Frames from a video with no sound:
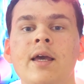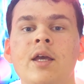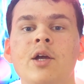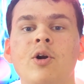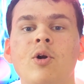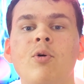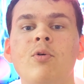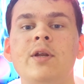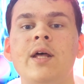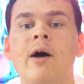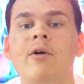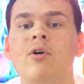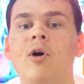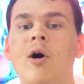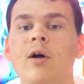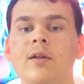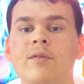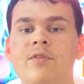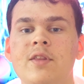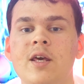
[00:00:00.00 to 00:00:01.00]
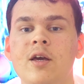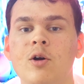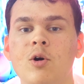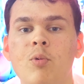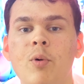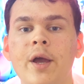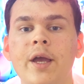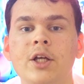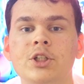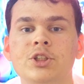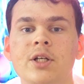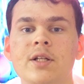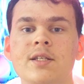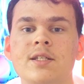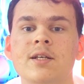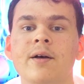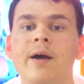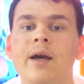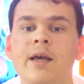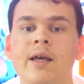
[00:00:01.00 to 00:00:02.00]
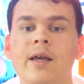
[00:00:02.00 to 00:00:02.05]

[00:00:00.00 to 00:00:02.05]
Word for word: he wrote down all of the equations,